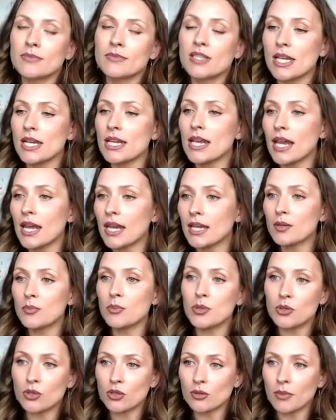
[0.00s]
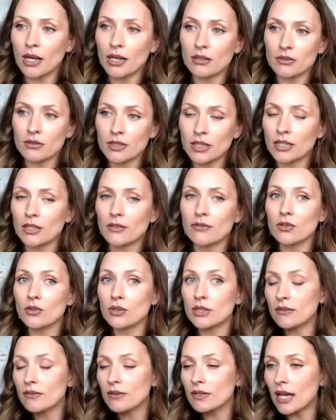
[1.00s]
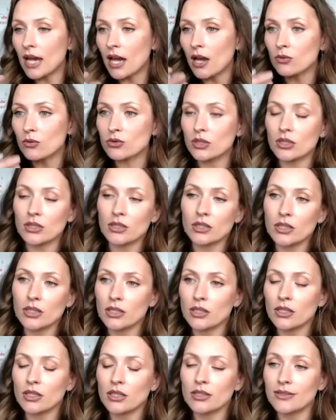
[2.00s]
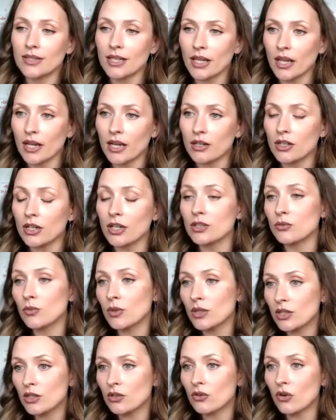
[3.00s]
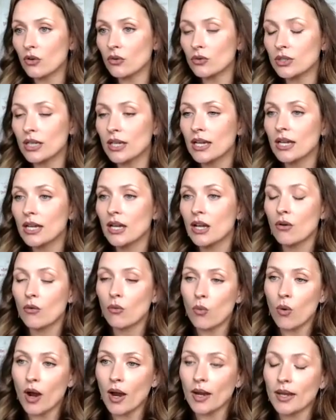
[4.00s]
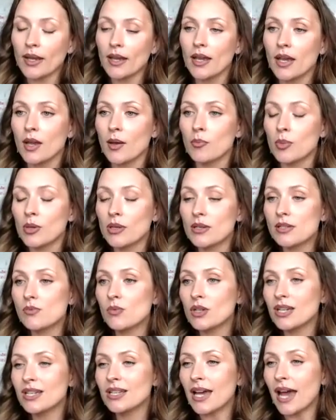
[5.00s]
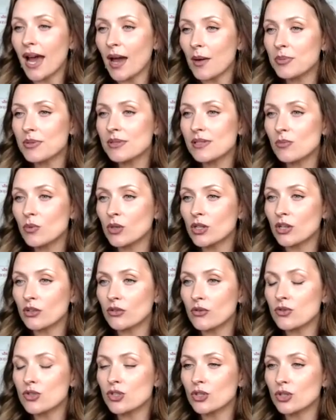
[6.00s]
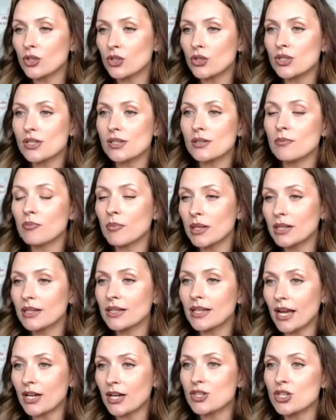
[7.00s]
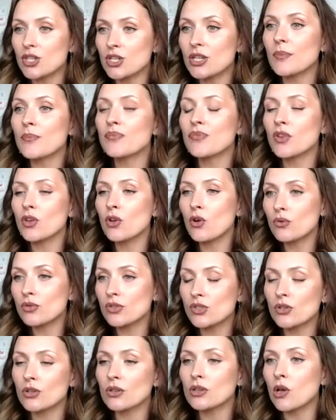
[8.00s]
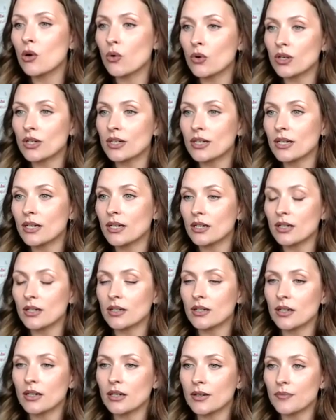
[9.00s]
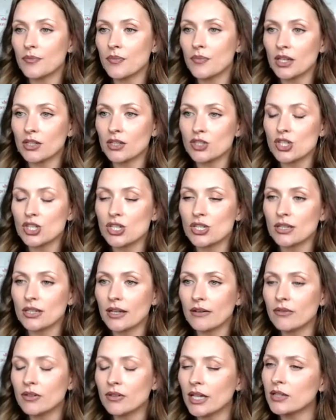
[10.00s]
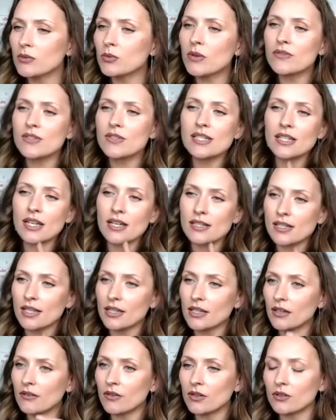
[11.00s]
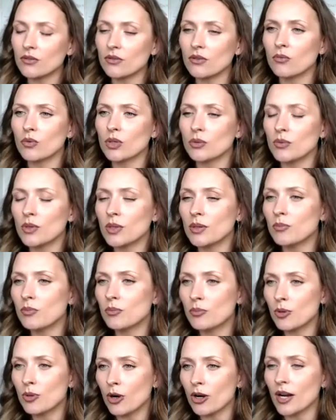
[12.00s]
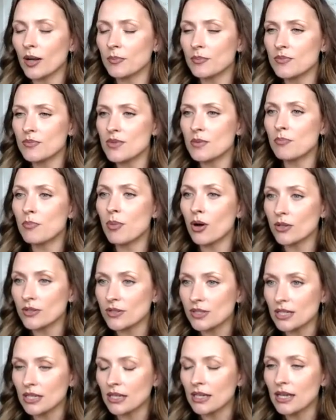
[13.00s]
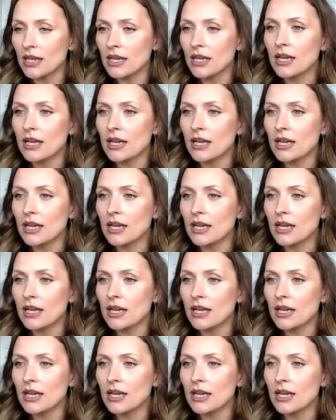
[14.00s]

take any pure metal and if you leave it out in the air, it will corrode. Why? Because when it happens, when corrosion occurs, metal actually goes to a lower energy level, and we've discussed that even when we brought up the bonding.